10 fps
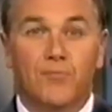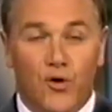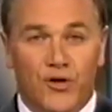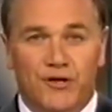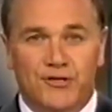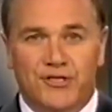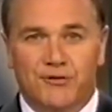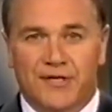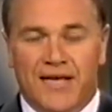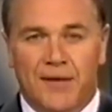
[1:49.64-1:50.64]
More news
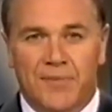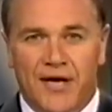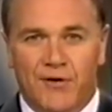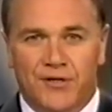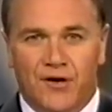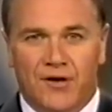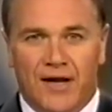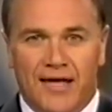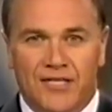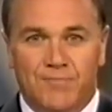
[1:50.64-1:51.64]
still to come here at
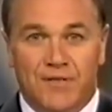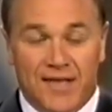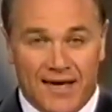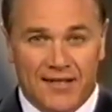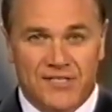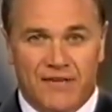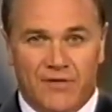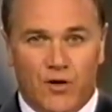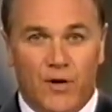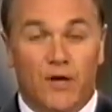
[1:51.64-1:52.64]
Docklands, but now let's
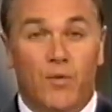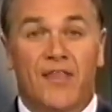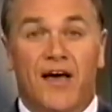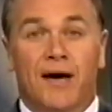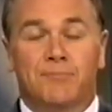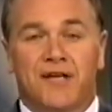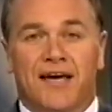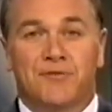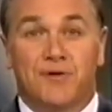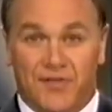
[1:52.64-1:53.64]
have a quick weather
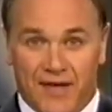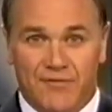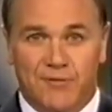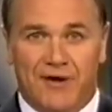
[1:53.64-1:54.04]
update with David